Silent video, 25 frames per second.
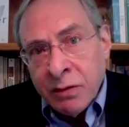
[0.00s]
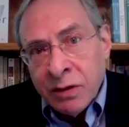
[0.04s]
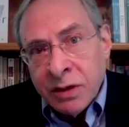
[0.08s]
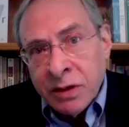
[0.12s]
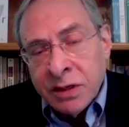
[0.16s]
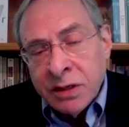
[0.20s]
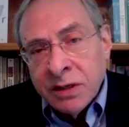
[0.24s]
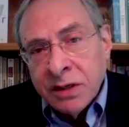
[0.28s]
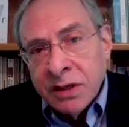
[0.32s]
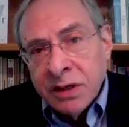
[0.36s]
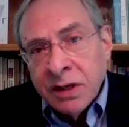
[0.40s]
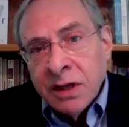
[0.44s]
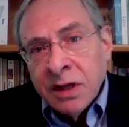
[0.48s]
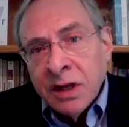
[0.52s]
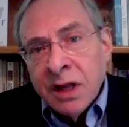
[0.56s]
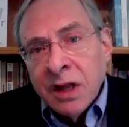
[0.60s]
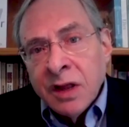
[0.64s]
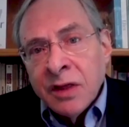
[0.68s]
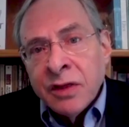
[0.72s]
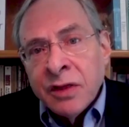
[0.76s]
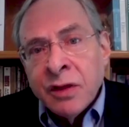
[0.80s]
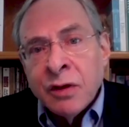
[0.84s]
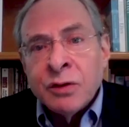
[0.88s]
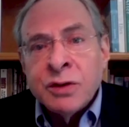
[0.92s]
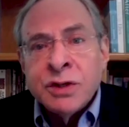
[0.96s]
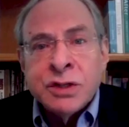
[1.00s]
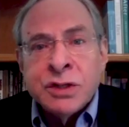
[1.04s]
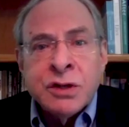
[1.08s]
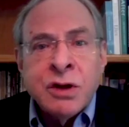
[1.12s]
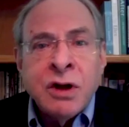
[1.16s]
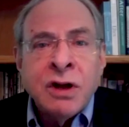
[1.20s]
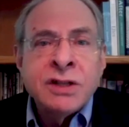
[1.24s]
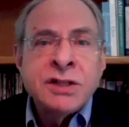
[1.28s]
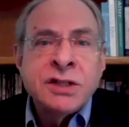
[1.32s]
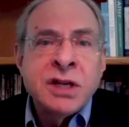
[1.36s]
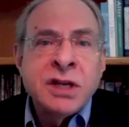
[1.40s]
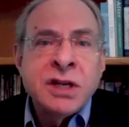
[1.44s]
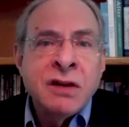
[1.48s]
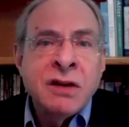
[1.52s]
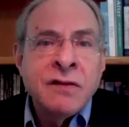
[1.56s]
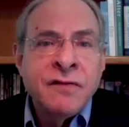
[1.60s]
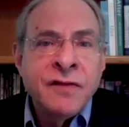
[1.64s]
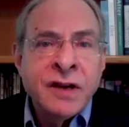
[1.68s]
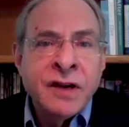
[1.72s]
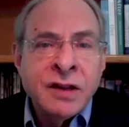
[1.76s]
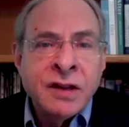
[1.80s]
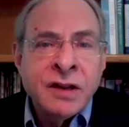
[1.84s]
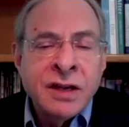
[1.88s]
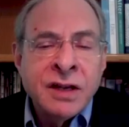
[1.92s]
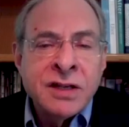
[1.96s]
out those thoughts and
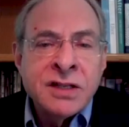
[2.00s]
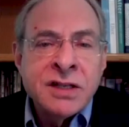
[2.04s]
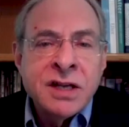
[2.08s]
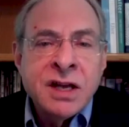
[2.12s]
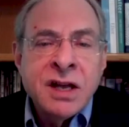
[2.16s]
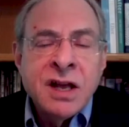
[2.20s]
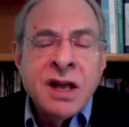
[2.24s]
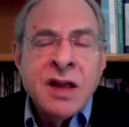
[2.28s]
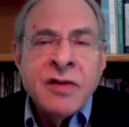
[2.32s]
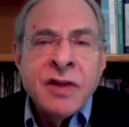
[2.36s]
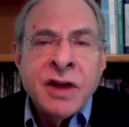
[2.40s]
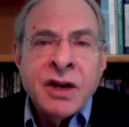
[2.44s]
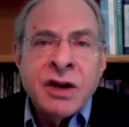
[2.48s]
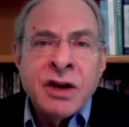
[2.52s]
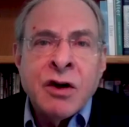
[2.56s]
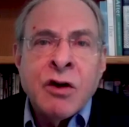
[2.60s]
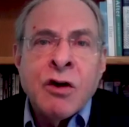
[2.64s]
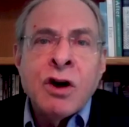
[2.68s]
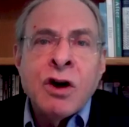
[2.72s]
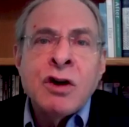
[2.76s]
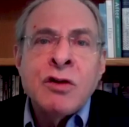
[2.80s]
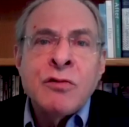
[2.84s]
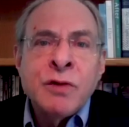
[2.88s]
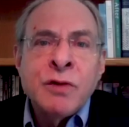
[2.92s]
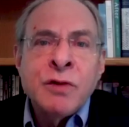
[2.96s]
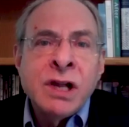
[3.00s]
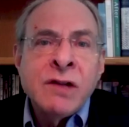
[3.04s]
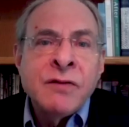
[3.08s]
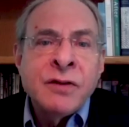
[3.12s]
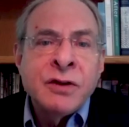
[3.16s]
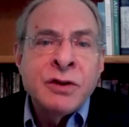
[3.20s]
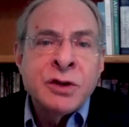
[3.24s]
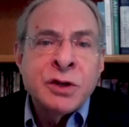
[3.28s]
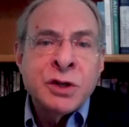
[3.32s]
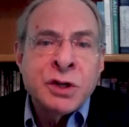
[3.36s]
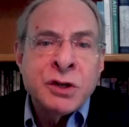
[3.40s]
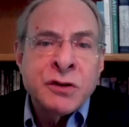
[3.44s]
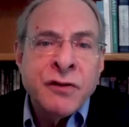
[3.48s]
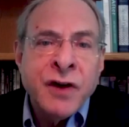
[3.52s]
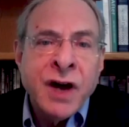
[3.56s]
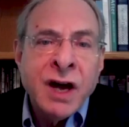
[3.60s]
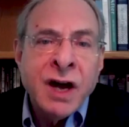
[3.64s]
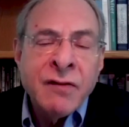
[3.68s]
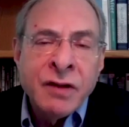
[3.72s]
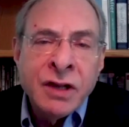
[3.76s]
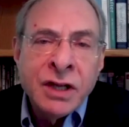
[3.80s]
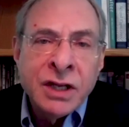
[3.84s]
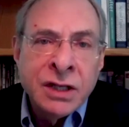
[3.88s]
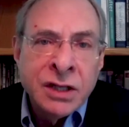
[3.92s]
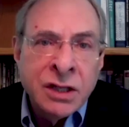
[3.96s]
feelings that aren't relevant to
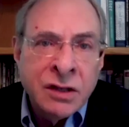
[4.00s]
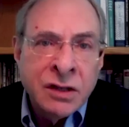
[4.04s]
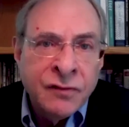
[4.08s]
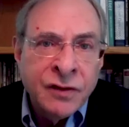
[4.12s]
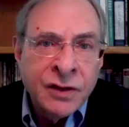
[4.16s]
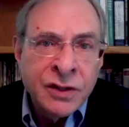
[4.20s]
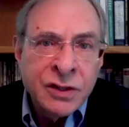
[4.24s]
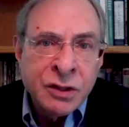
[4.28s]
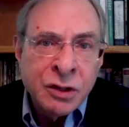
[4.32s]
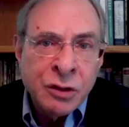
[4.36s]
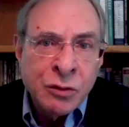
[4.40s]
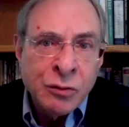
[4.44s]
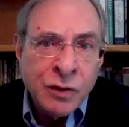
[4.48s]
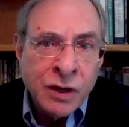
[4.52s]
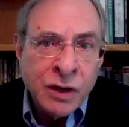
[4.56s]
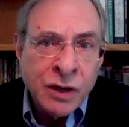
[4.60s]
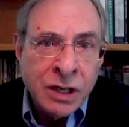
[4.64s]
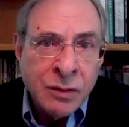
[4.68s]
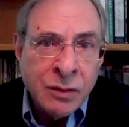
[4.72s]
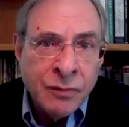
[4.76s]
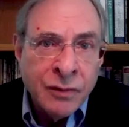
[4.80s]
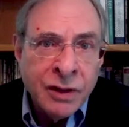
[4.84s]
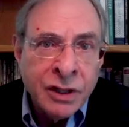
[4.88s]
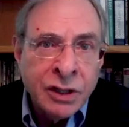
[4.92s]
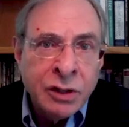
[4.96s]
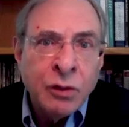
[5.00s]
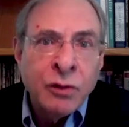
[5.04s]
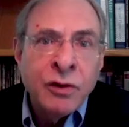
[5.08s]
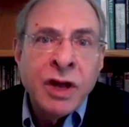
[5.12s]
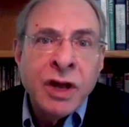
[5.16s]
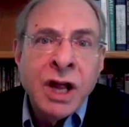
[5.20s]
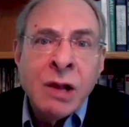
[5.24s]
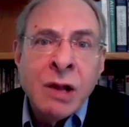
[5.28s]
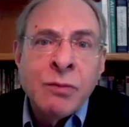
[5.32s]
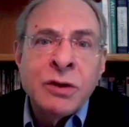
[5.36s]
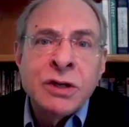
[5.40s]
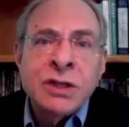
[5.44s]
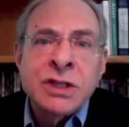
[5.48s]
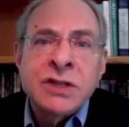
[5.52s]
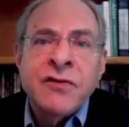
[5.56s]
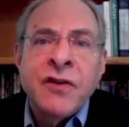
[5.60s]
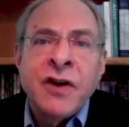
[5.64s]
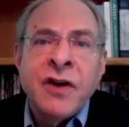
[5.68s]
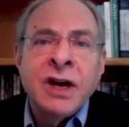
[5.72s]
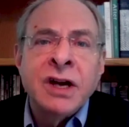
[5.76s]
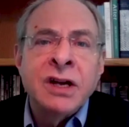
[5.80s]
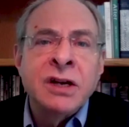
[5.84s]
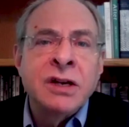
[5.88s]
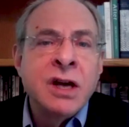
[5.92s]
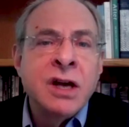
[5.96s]
survival in the physical realm, that don't help us
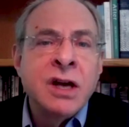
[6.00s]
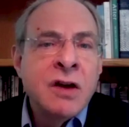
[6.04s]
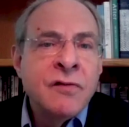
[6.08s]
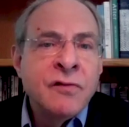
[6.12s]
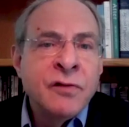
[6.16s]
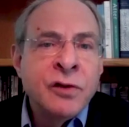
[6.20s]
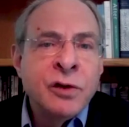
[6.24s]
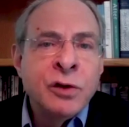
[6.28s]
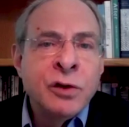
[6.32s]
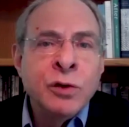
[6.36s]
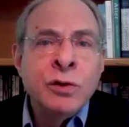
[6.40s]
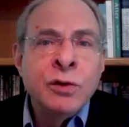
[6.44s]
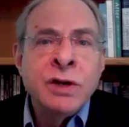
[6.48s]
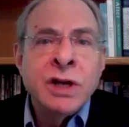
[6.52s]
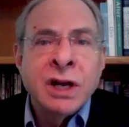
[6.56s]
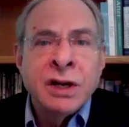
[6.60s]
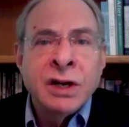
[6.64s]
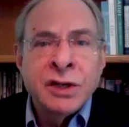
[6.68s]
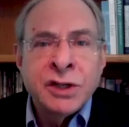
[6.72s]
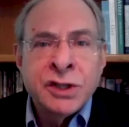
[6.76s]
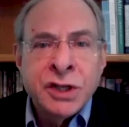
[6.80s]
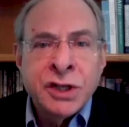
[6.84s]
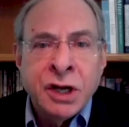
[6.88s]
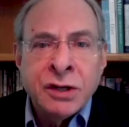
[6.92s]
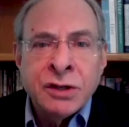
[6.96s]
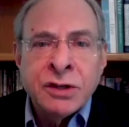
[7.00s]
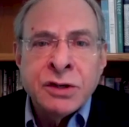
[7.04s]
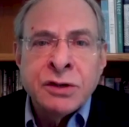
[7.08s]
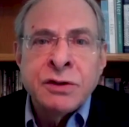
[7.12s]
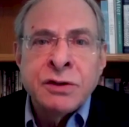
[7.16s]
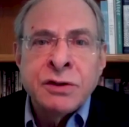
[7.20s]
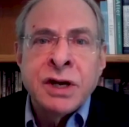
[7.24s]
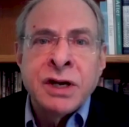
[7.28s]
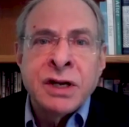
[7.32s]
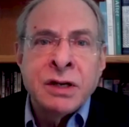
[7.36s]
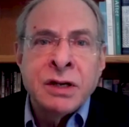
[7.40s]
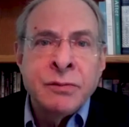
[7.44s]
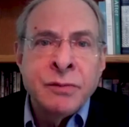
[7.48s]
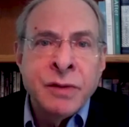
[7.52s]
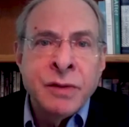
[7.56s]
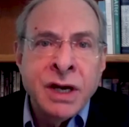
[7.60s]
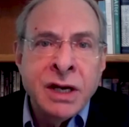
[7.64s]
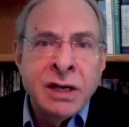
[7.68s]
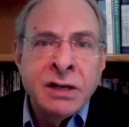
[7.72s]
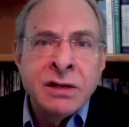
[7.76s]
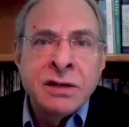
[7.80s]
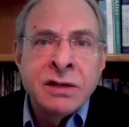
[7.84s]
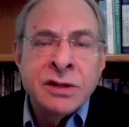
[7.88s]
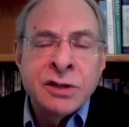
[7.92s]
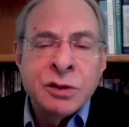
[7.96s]
find food and shelter and a
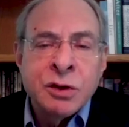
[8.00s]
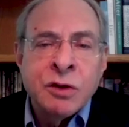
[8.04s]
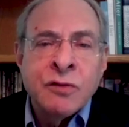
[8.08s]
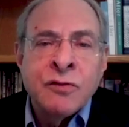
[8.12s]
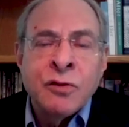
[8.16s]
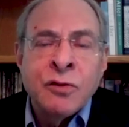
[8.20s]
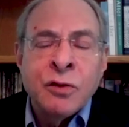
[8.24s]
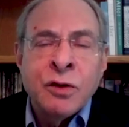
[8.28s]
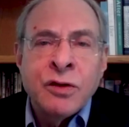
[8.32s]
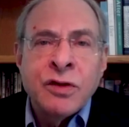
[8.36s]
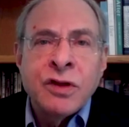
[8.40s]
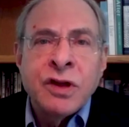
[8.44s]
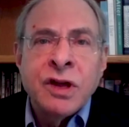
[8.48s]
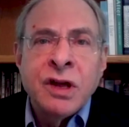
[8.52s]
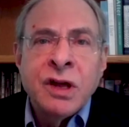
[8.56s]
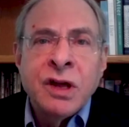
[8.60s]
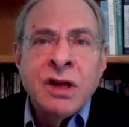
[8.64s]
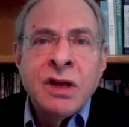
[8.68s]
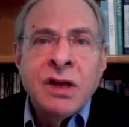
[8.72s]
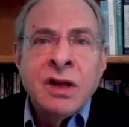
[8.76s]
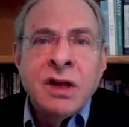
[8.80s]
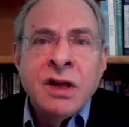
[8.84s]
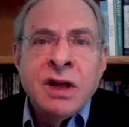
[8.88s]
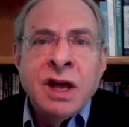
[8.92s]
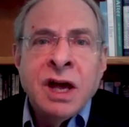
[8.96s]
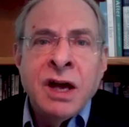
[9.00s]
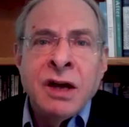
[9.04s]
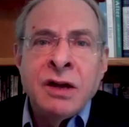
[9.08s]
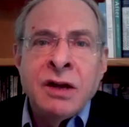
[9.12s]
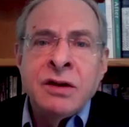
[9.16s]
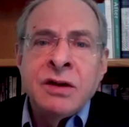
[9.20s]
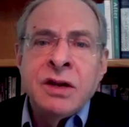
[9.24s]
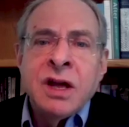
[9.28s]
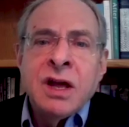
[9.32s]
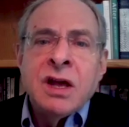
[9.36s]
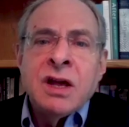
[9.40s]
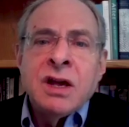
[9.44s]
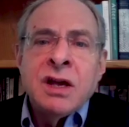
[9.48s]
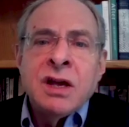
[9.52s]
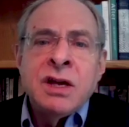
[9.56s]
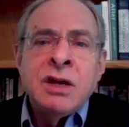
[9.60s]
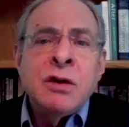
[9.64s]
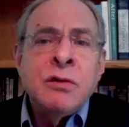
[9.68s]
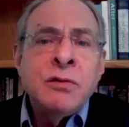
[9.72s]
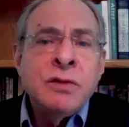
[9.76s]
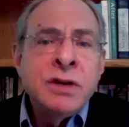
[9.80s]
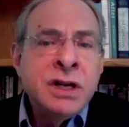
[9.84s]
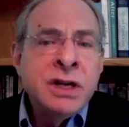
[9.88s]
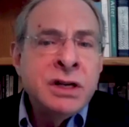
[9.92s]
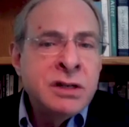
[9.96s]
mate and so forth. And
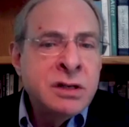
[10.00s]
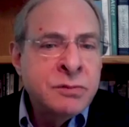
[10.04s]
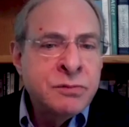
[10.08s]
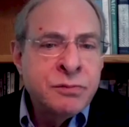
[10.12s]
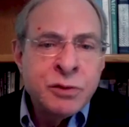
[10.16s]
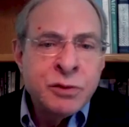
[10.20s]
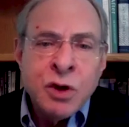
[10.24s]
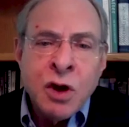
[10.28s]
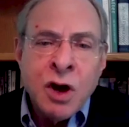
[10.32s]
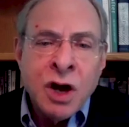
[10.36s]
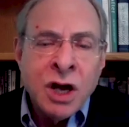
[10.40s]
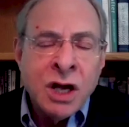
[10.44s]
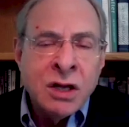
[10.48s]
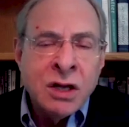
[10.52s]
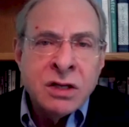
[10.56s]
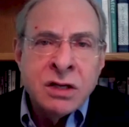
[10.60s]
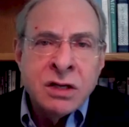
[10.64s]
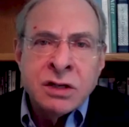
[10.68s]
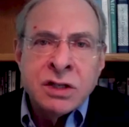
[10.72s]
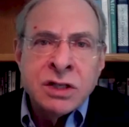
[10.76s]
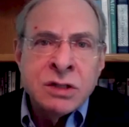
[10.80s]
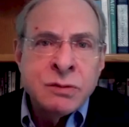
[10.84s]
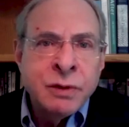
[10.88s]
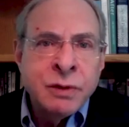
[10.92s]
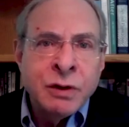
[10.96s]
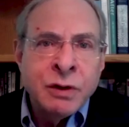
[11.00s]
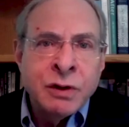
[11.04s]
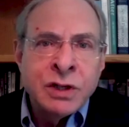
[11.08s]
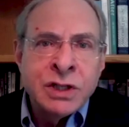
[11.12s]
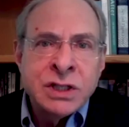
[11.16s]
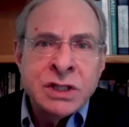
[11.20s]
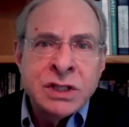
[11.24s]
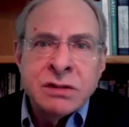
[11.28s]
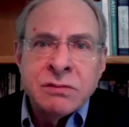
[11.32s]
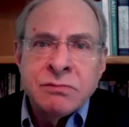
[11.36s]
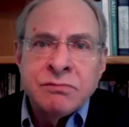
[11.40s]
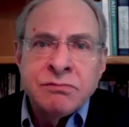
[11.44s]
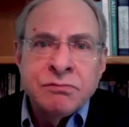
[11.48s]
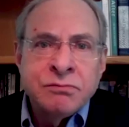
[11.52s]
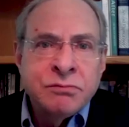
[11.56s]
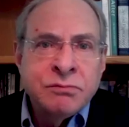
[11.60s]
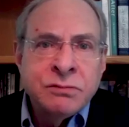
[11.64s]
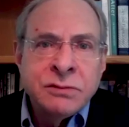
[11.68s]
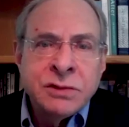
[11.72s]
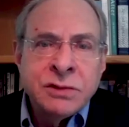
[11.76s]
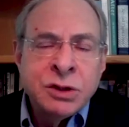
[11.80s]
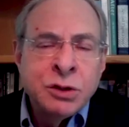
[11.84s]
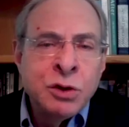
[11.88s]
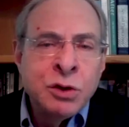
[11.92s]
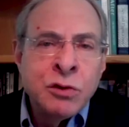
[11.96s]
you don't need to talk to spirits
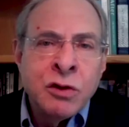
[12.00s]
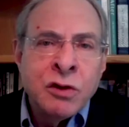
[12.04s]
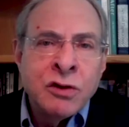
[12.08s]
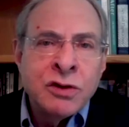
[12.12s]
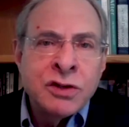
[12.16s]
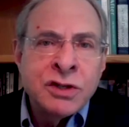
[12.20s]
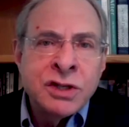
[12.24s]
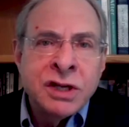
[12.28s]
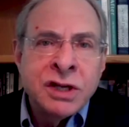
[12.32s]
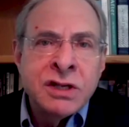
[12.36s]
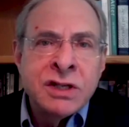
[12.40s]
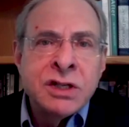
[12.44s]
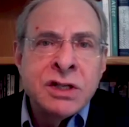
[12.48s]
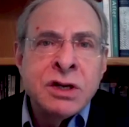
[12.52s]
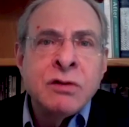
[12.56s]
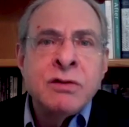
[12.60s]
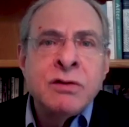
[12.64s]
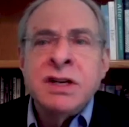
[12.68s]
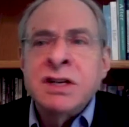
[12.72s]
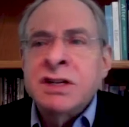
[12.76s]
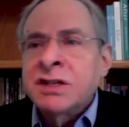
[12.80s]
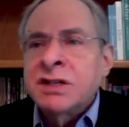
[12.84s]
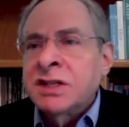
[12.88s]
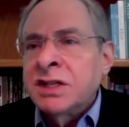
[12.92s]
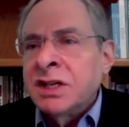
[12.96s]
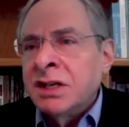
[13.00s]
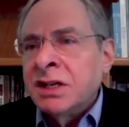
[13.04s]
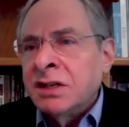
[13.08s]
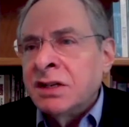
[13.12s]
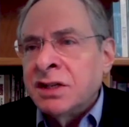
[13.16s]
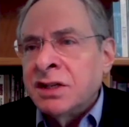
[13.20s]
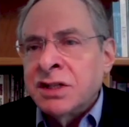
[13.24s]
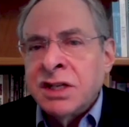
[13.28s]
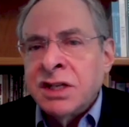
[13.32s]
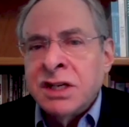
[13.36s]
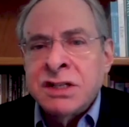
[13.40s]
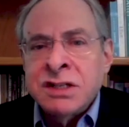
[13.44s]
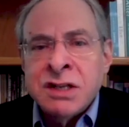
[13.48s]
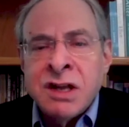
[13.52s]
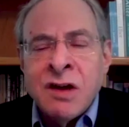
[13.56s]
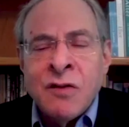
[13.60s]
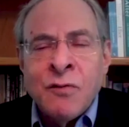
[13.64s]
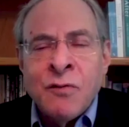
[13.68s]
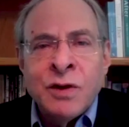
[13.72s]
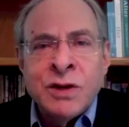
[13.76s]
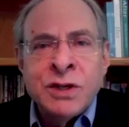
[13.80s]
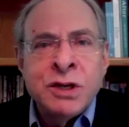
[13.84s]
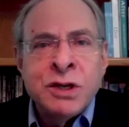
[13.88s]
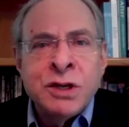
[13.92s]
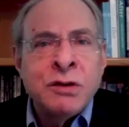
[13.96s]
to do those things. You don't need to see deceased
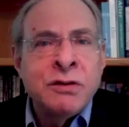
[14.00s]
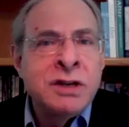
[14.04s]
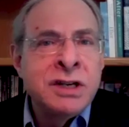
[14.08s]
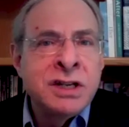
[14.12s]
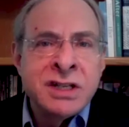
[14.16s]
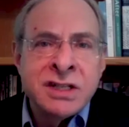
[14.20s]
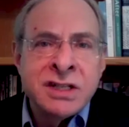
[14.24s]
loved ones. You don't